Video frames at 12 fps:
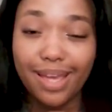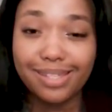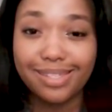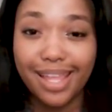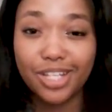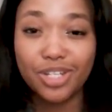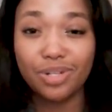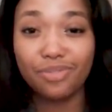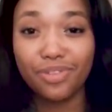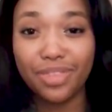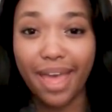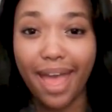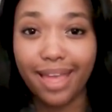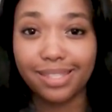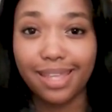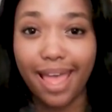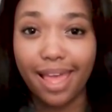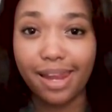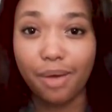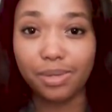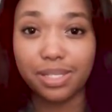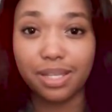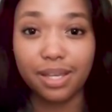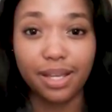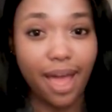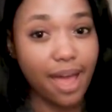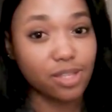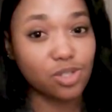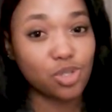stay tuned for that, and I will see you guys